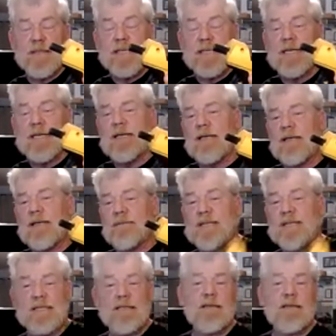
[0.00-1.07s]
but again,
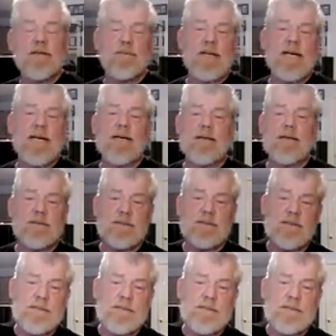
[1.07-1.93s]
material matters.